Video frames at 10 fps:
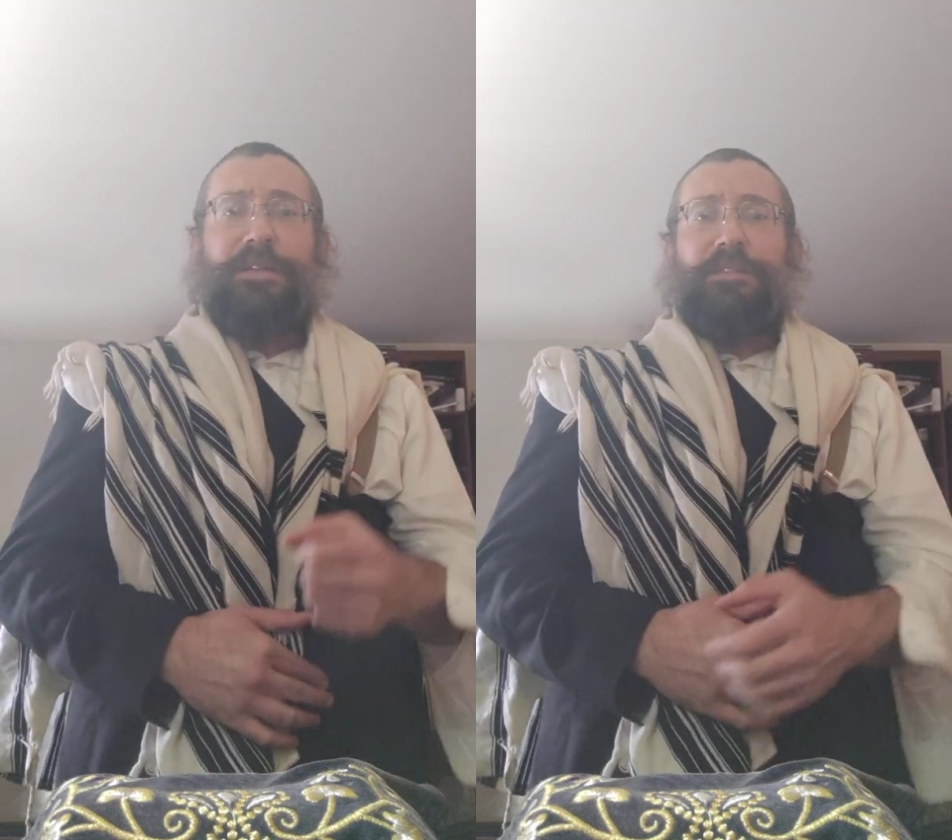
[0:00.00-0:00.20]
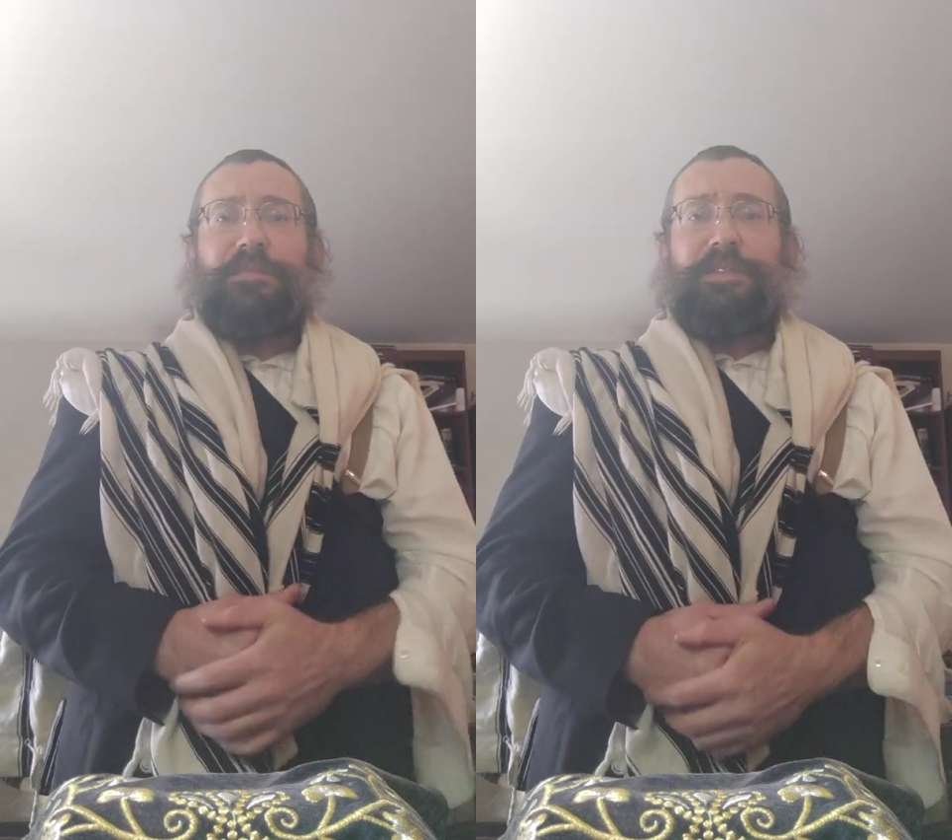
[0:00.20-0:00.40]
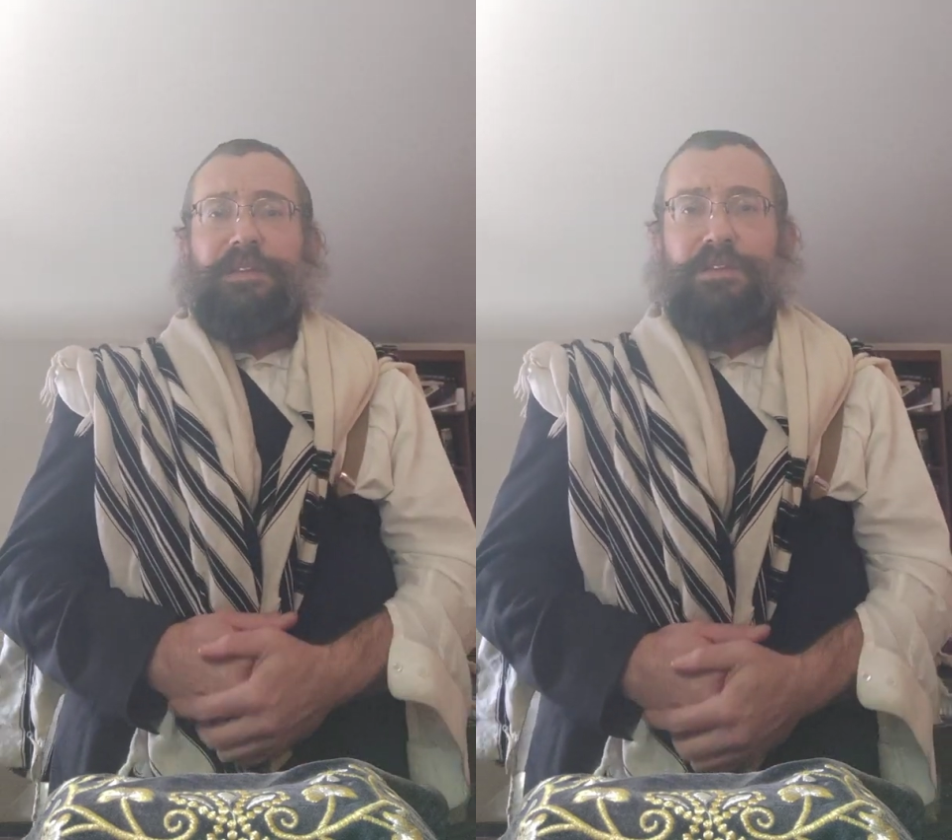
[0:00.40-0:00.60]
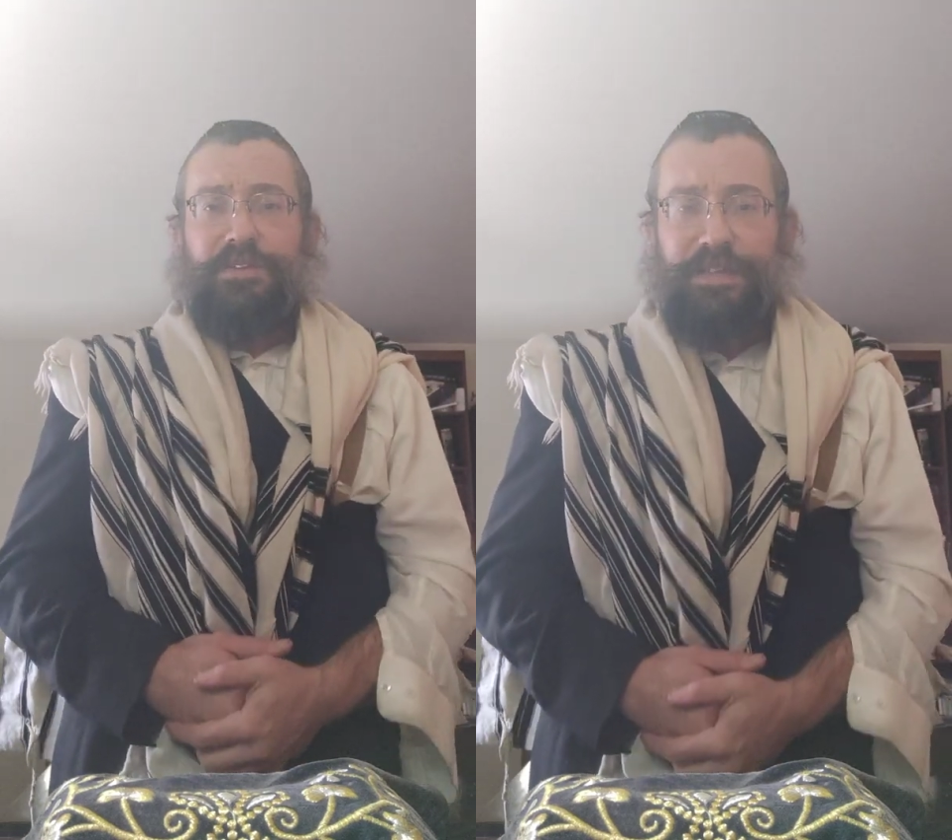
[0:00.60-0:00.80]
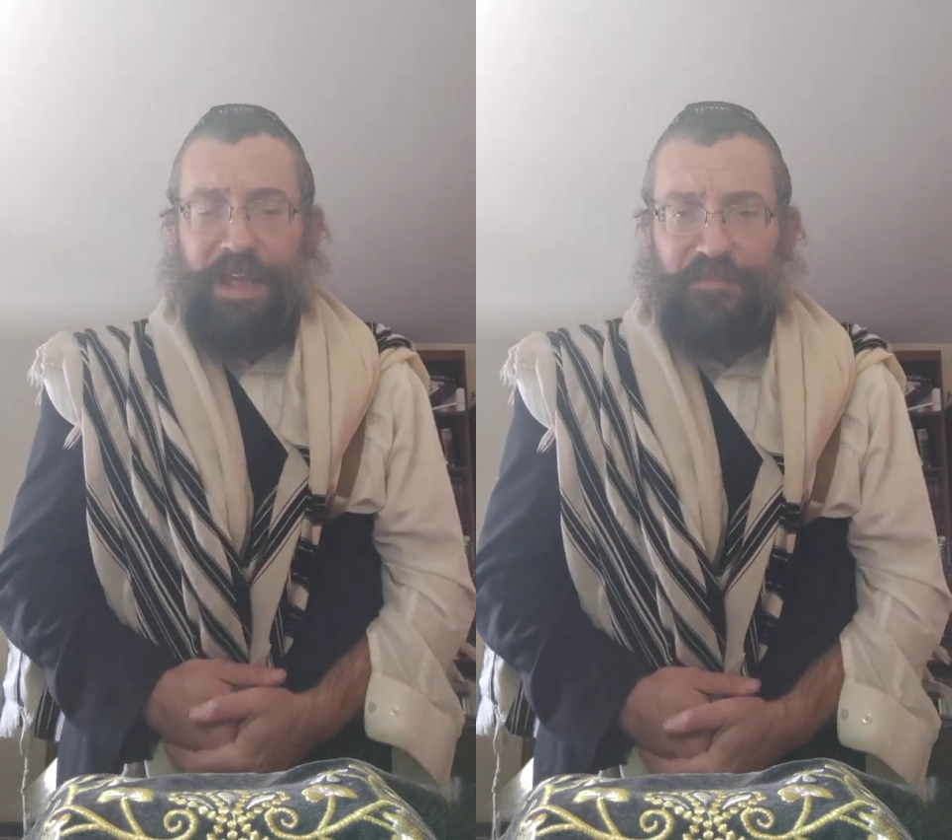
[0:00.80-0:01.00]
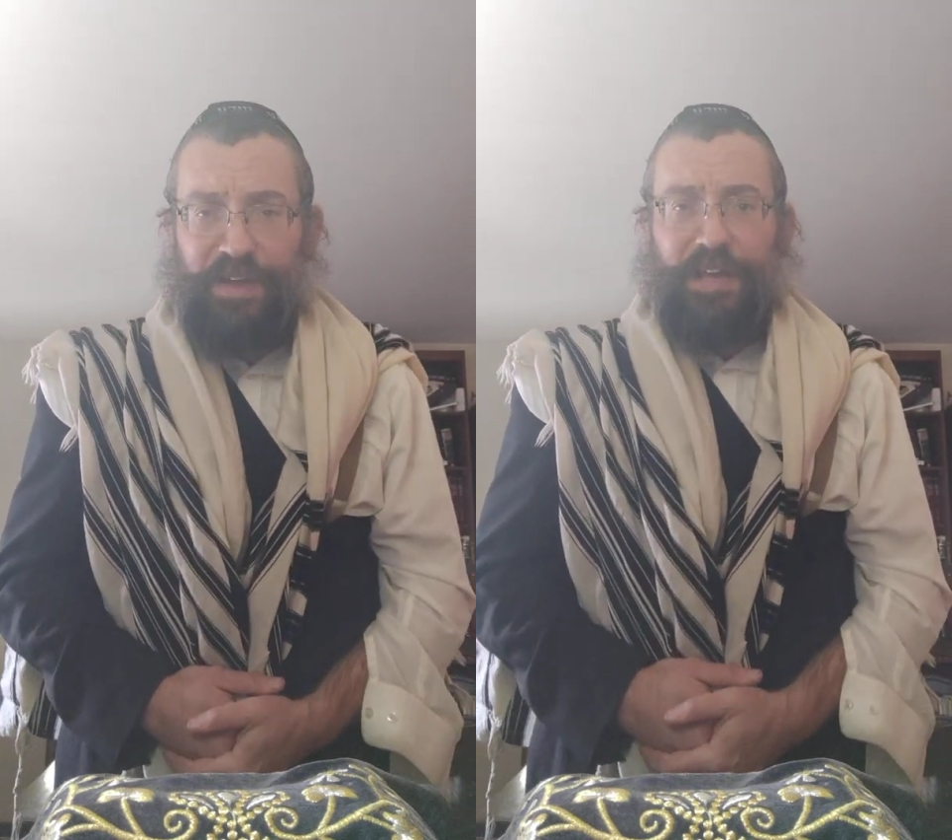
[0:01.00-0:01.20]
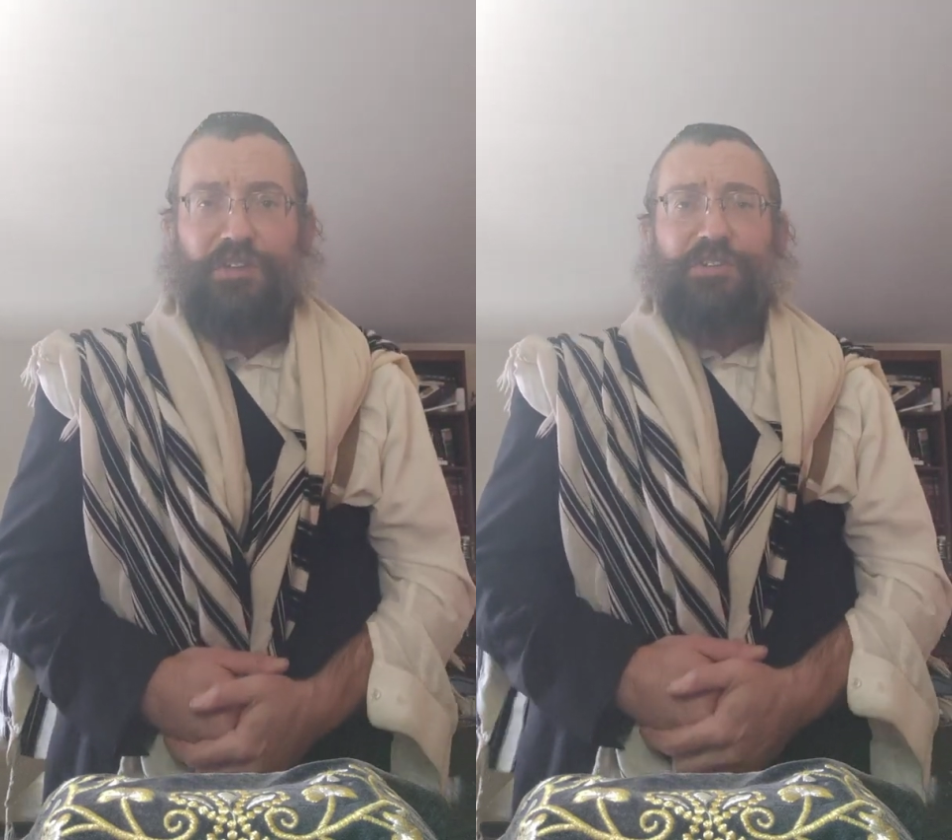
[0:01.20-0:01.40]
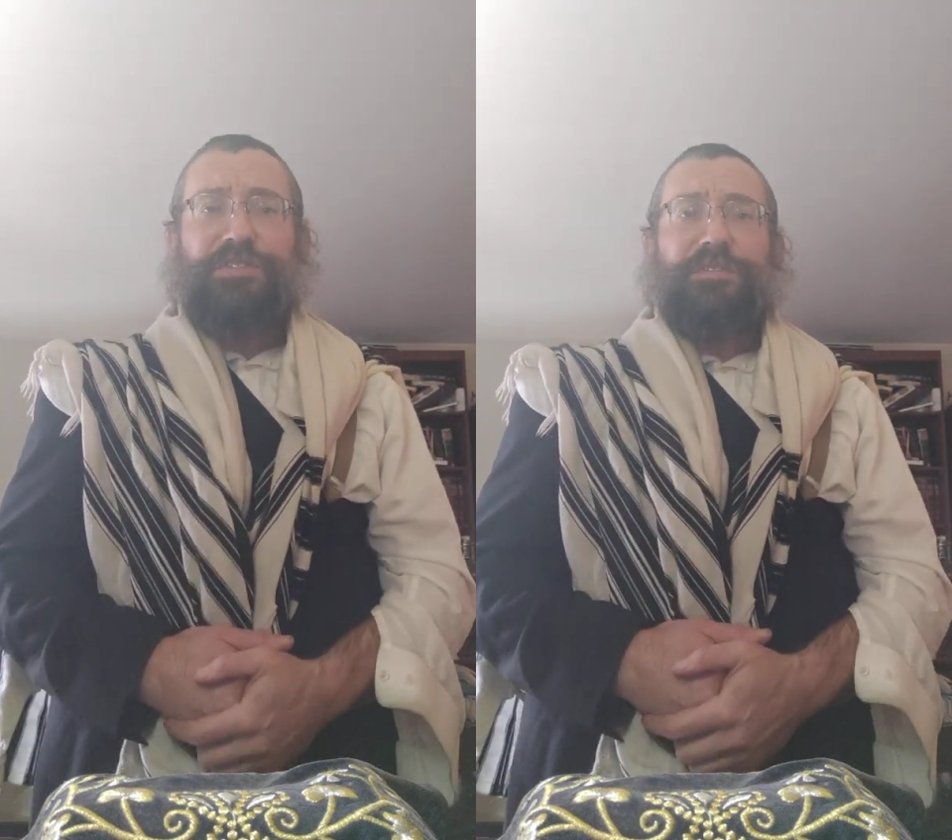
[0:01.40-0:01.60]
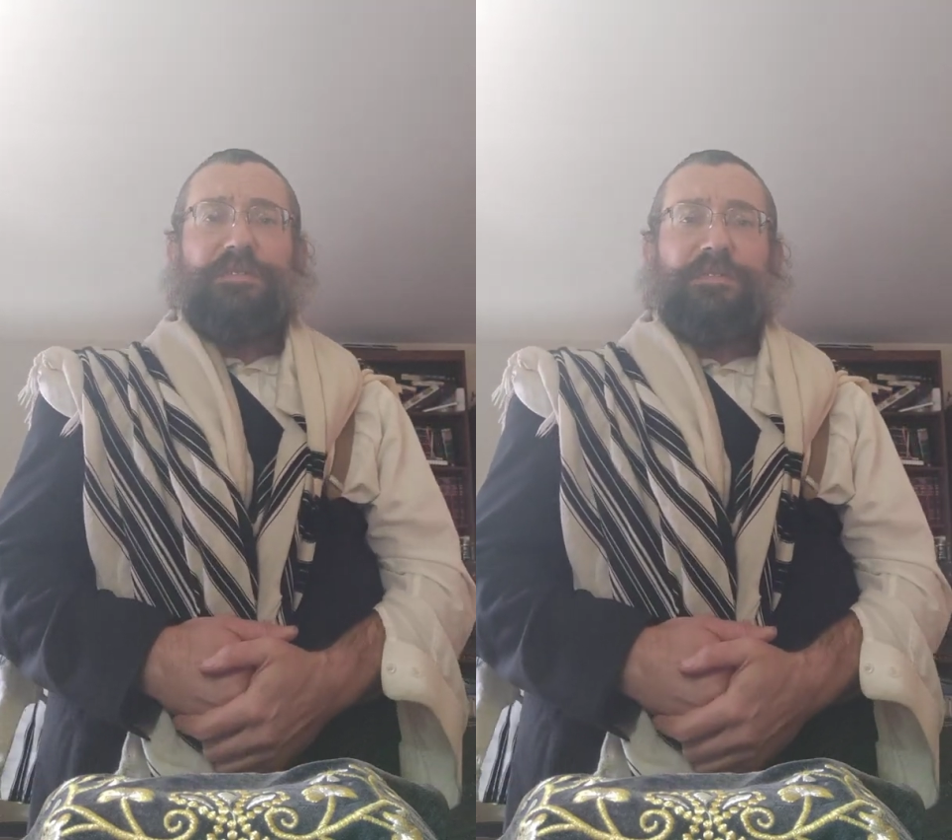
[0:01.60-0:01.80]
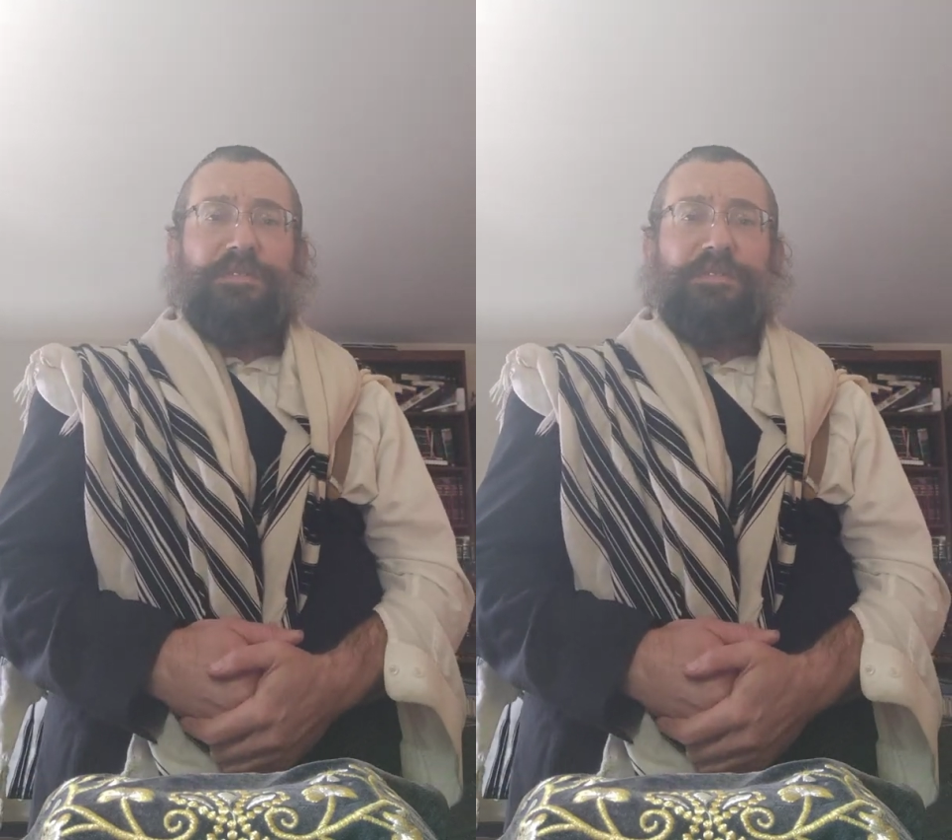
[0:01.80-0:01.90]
that's Mesiras Nefesh,